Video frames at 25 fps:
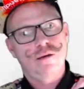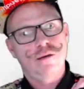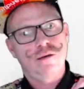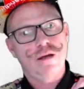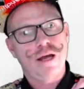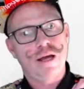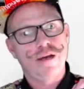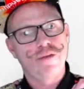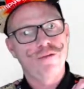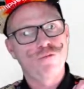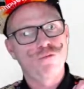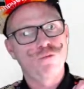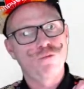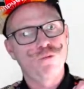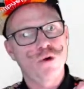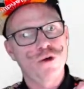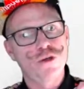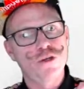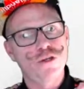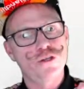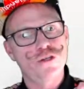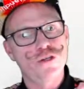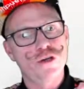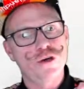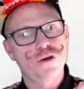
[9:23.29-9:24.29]
and what
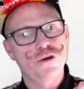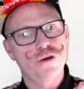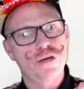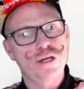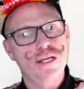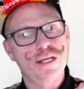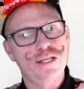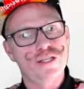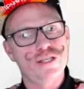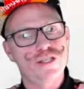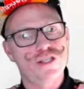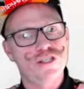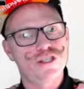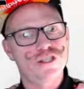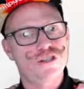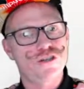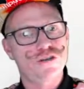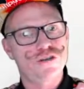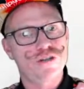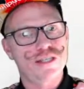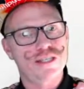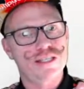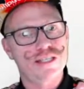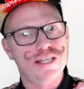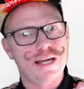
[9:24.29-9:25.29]
you do is just do
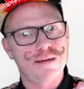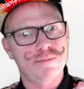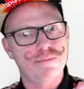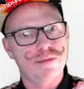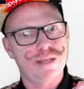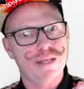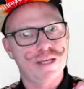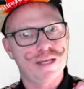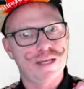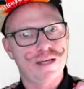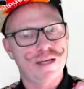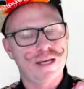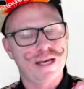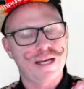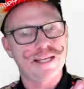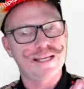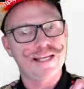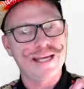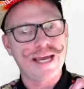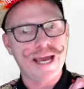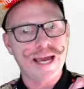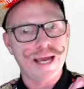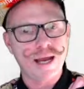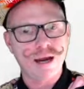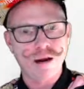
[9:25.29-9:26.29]
the same thing
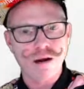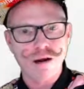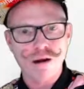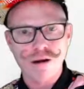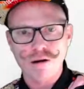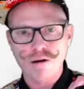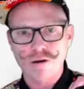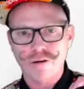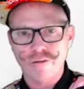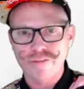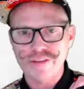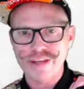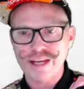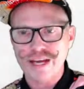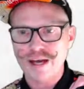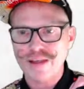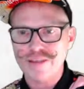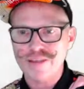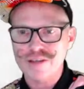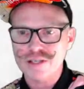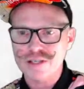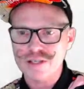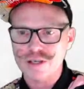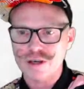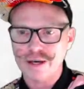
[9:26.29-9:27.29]
again on the other
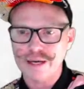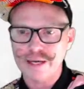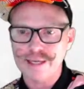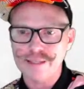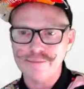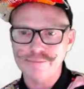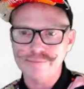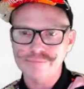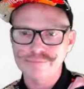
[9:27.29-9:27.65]
side,